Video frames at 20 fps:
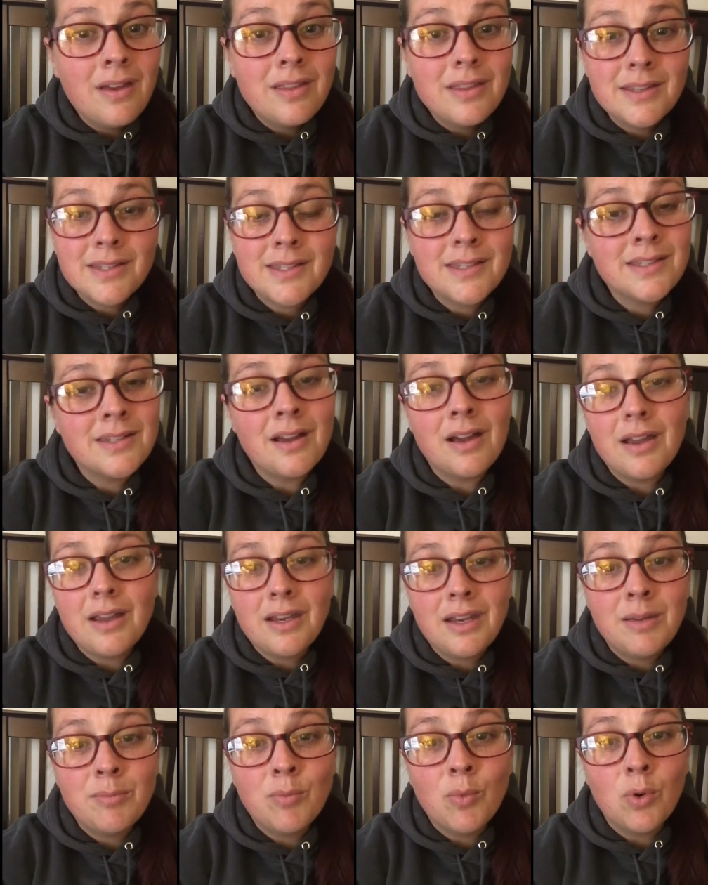This is not
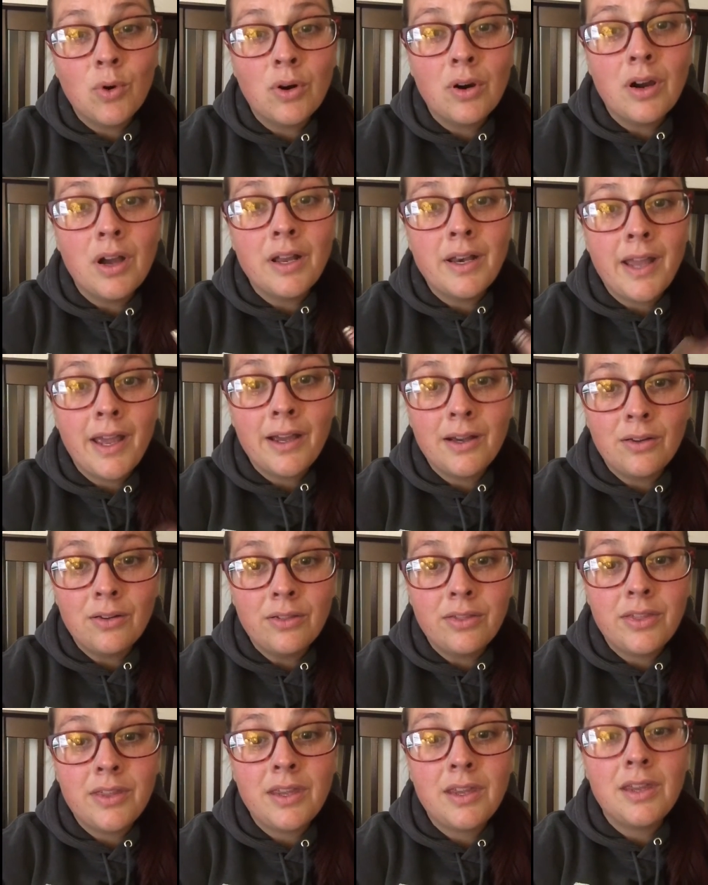any more
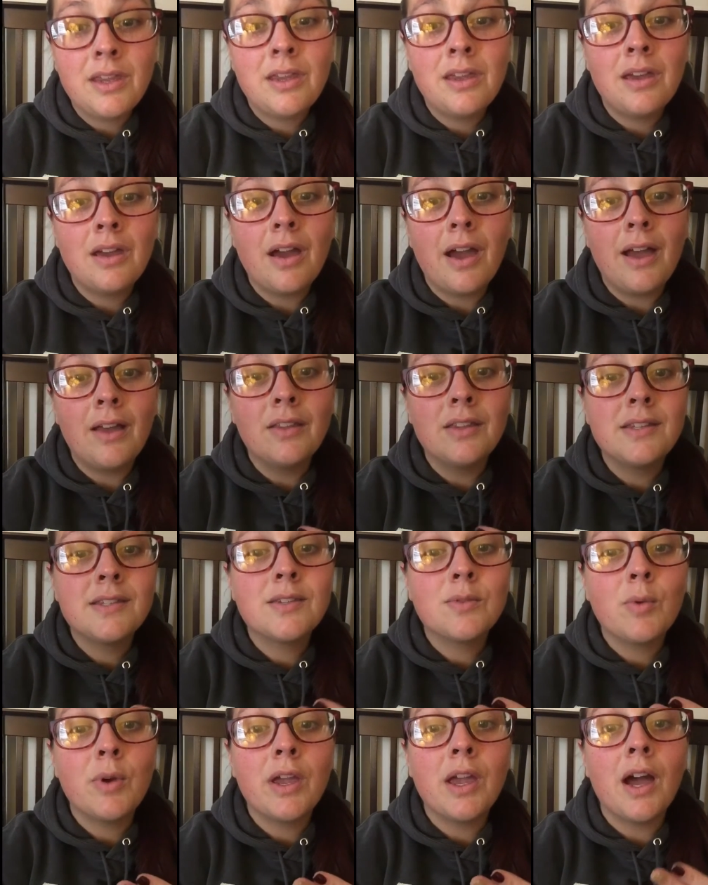unhealthy, at least
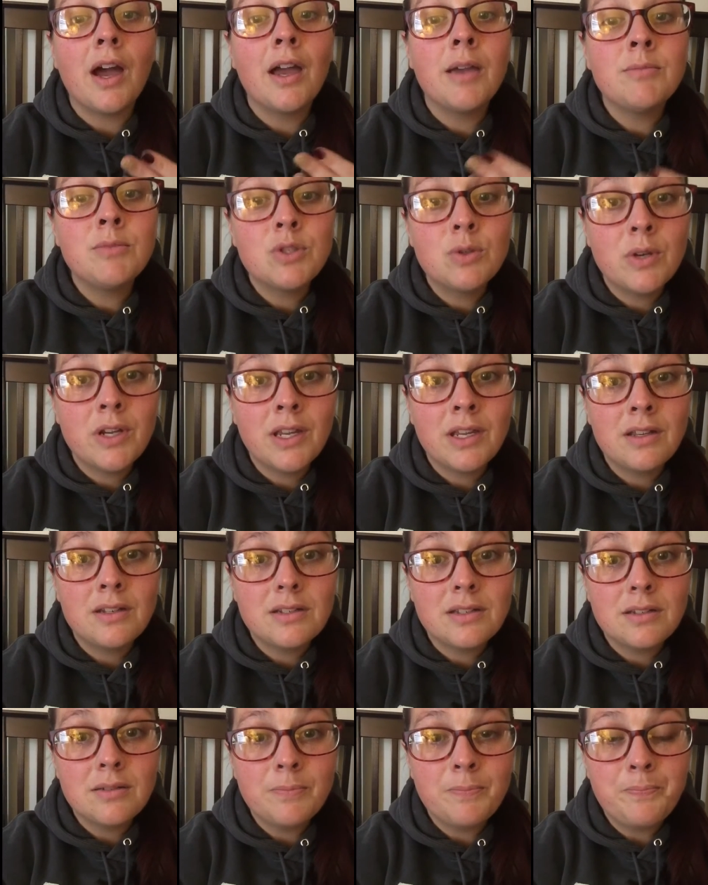the way I'm doing
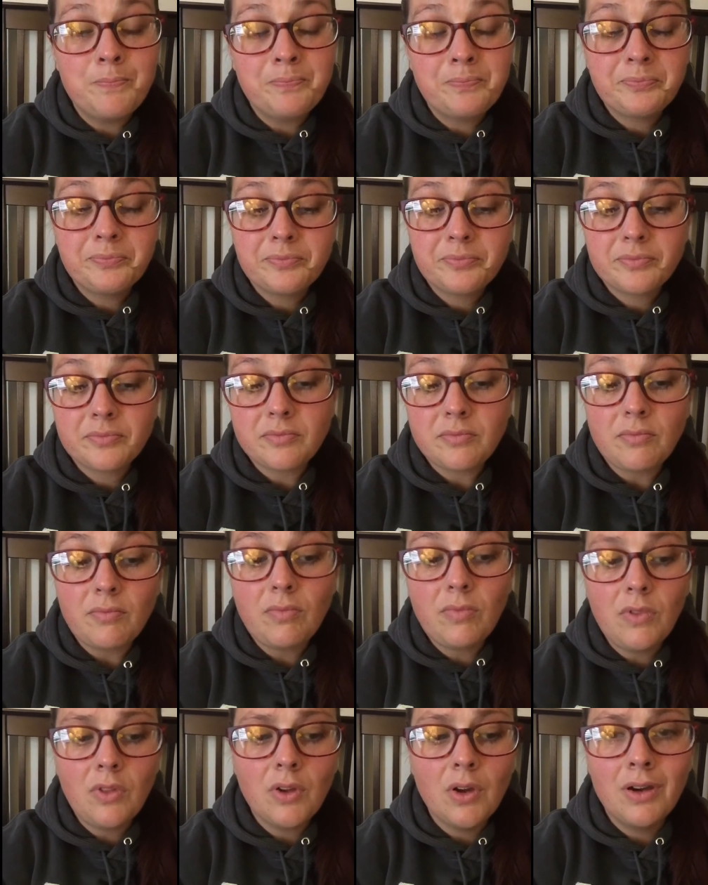it,
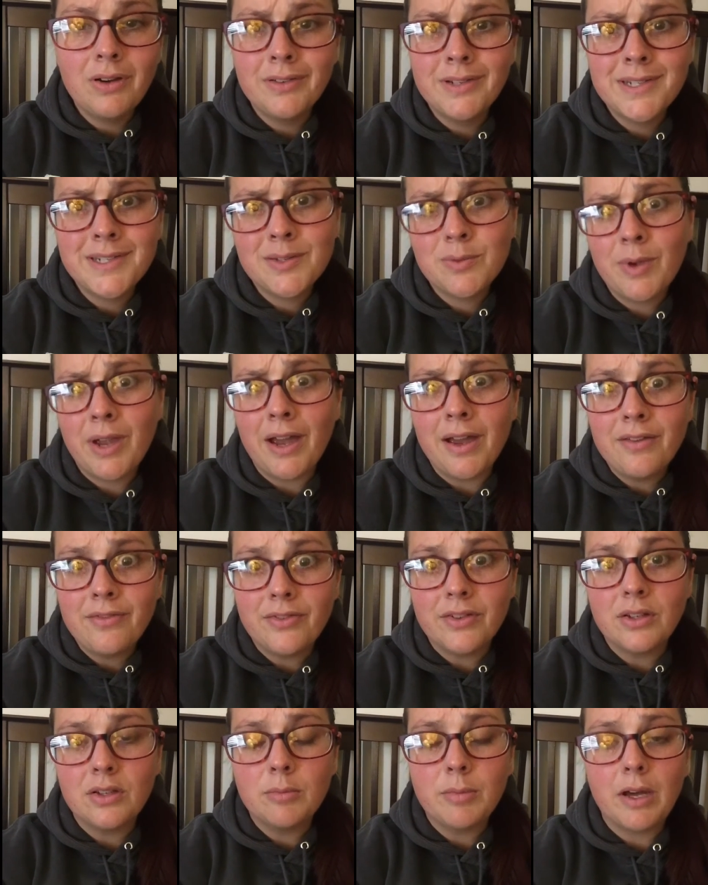or at least the way I
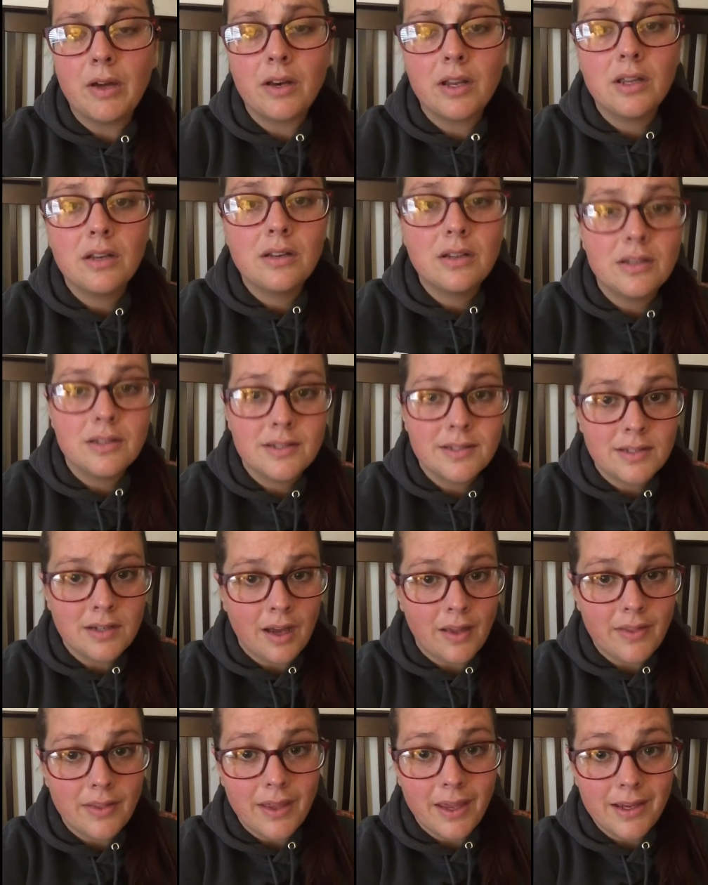feel about it. It's
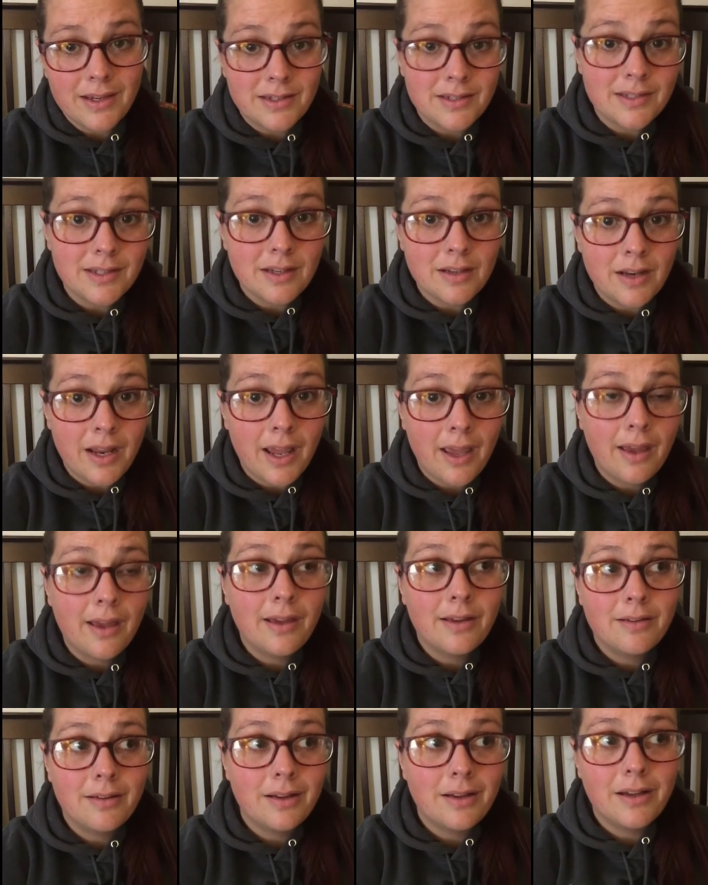not as un
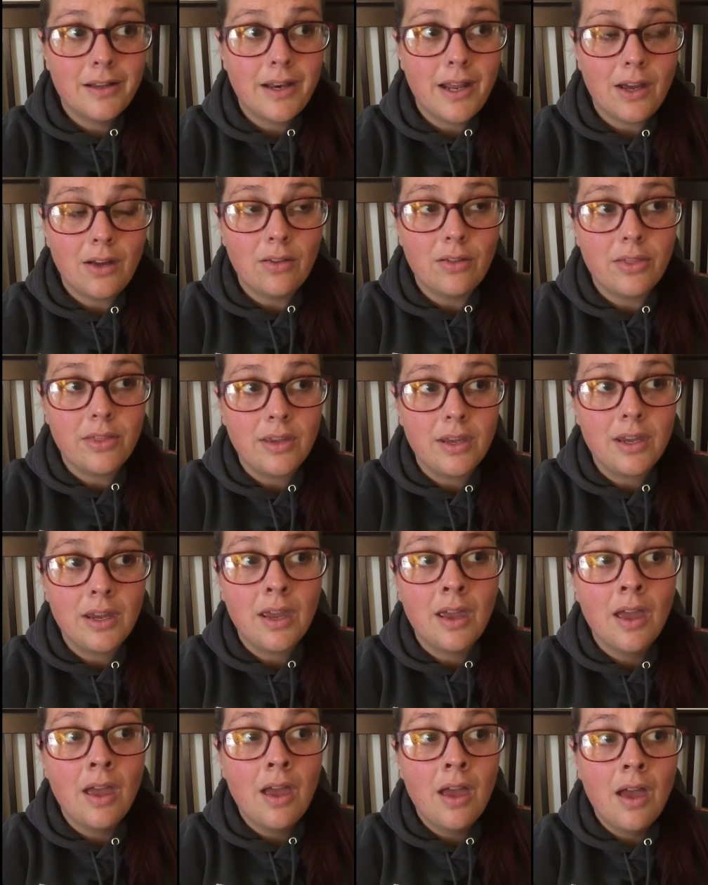unhealthy.